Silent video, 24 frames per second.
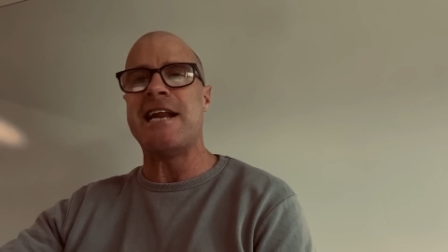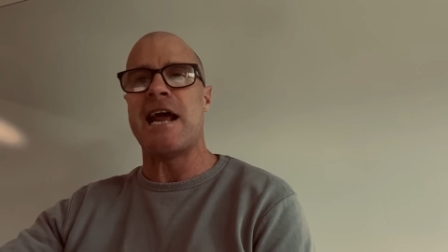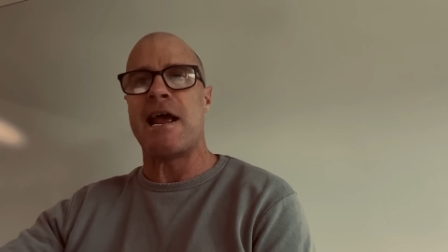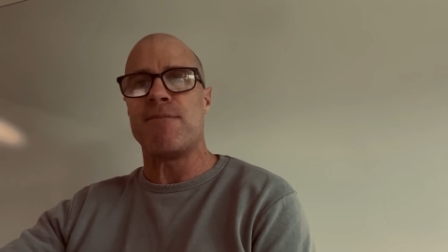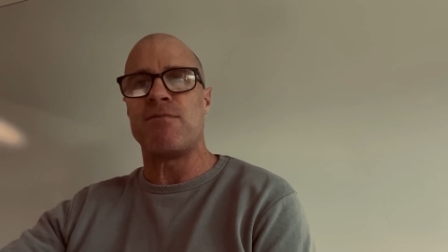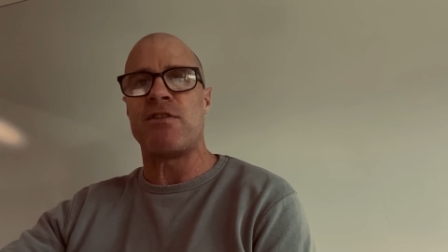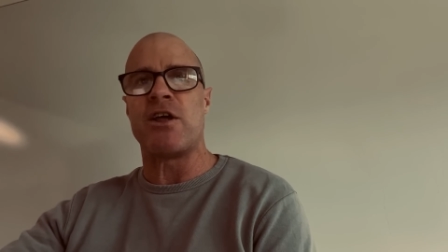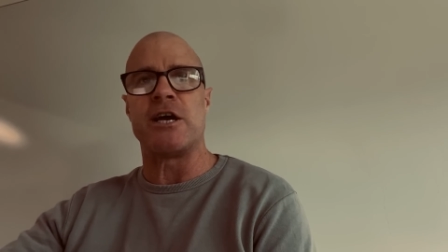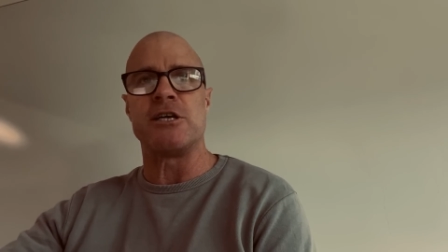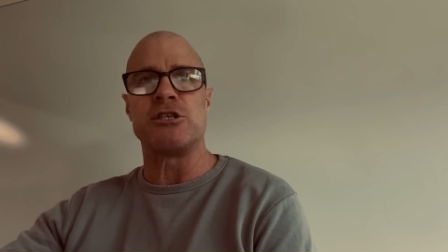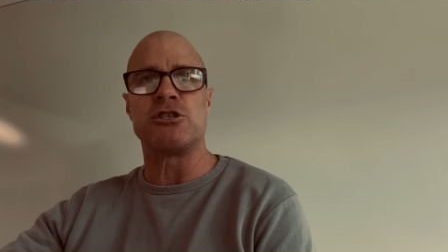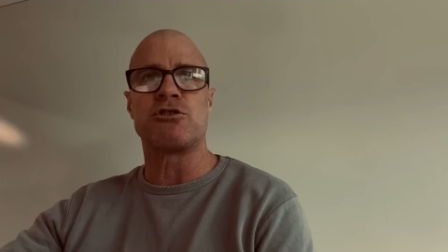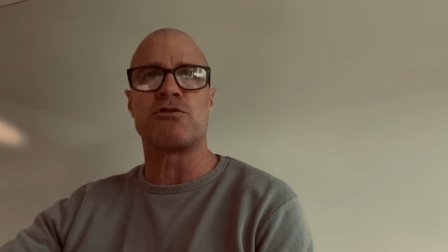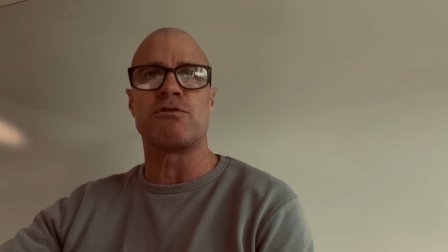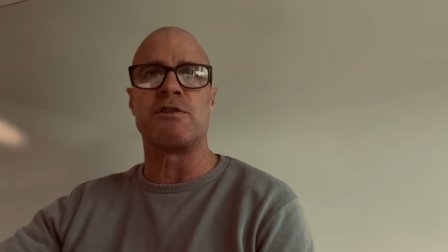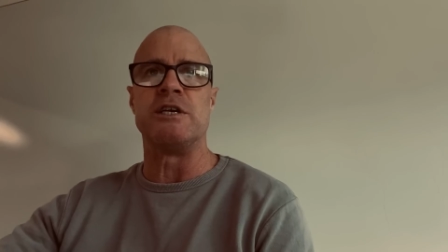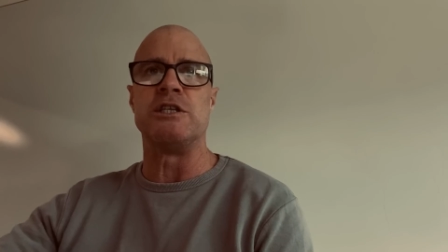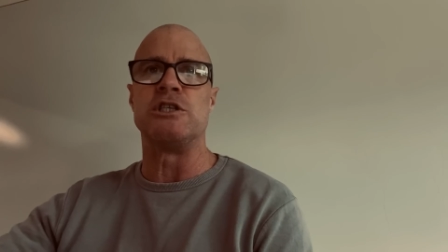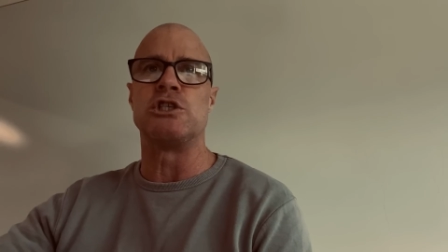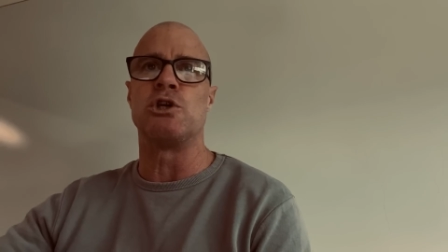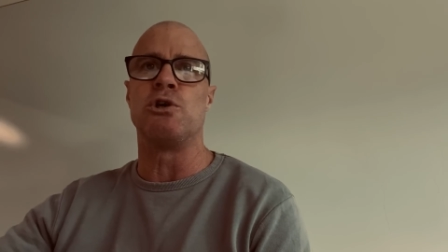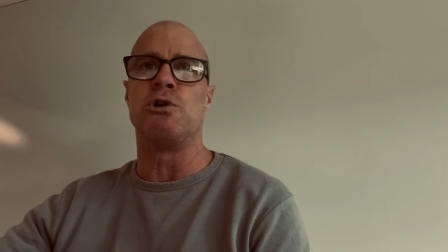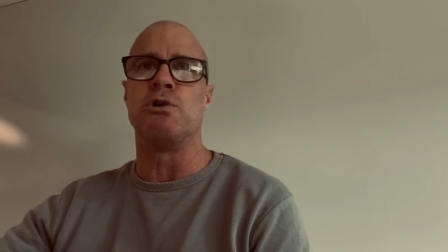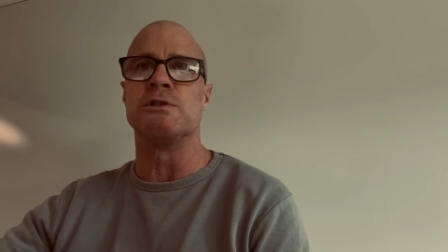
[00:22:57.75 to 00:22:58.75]
have those
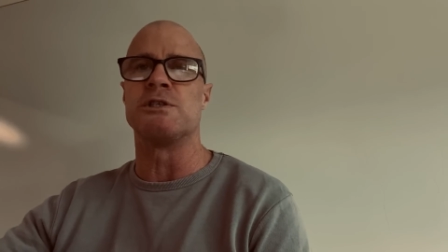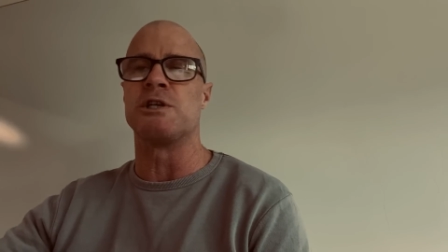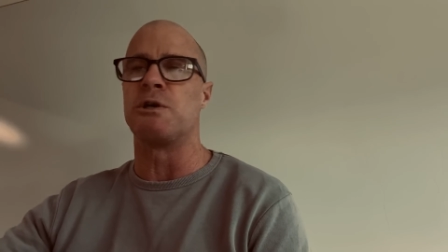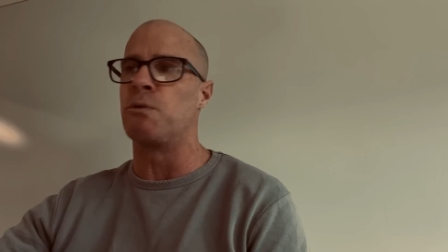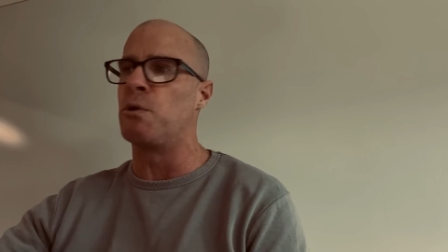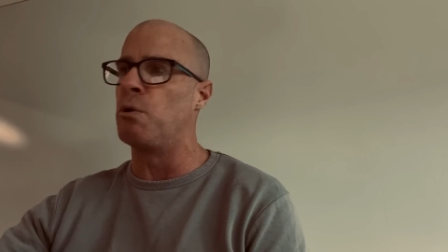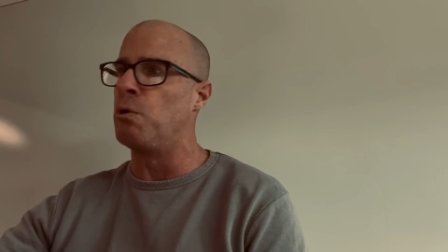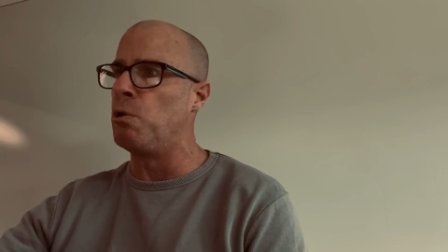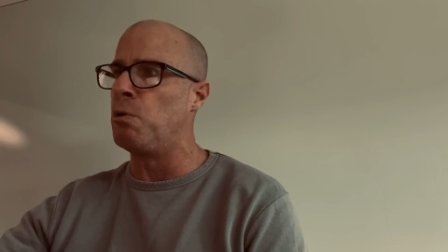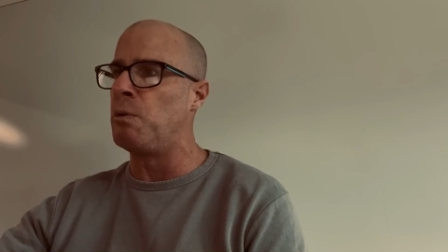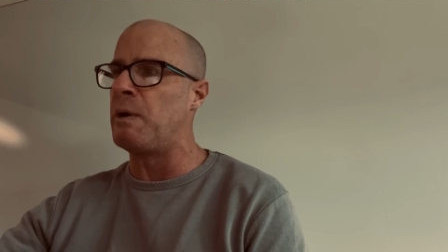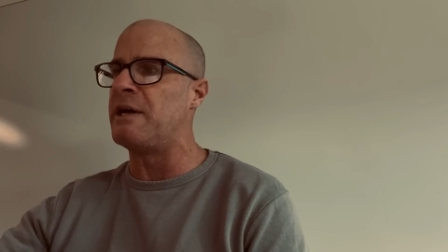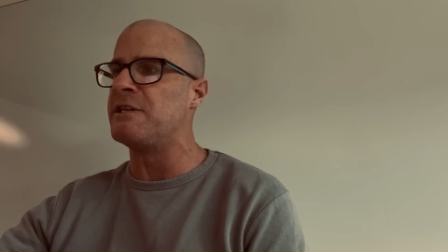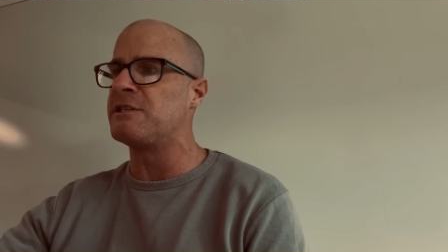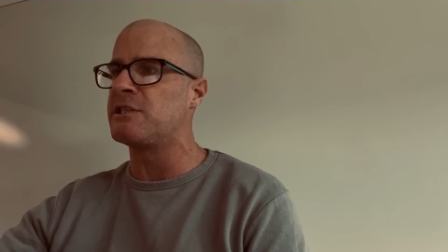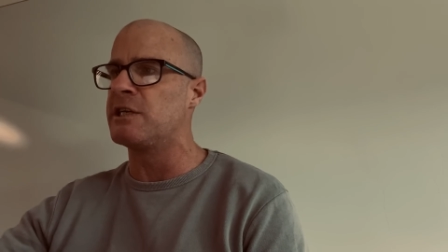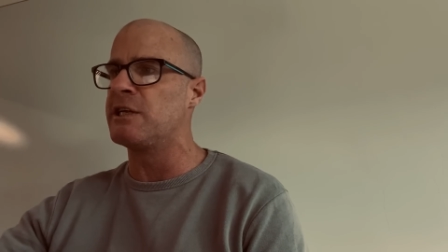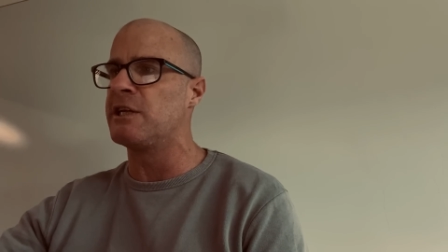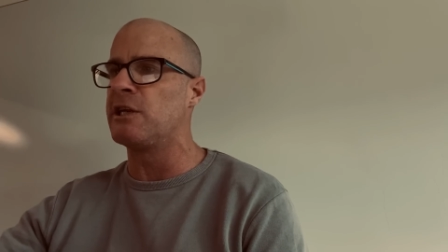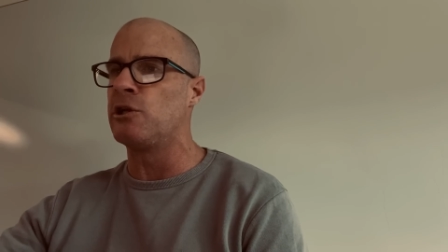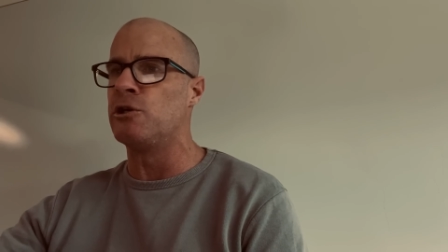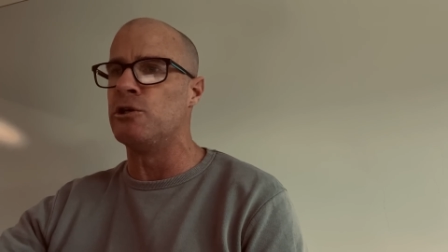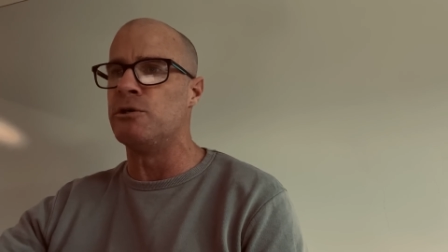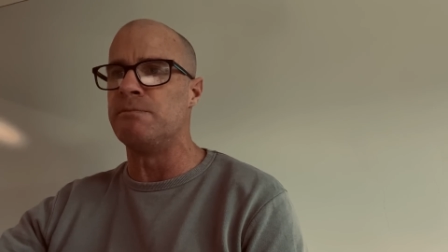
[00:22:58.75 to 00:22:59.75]
3 tools that were always
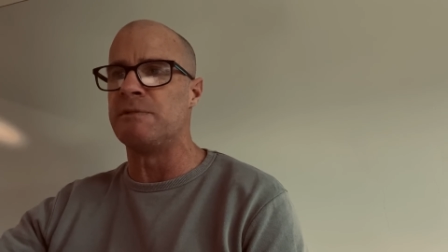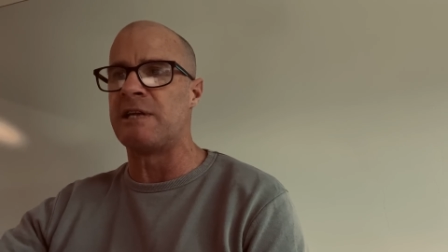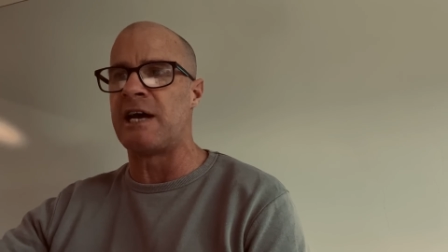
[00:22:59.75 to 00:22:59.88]
going to loom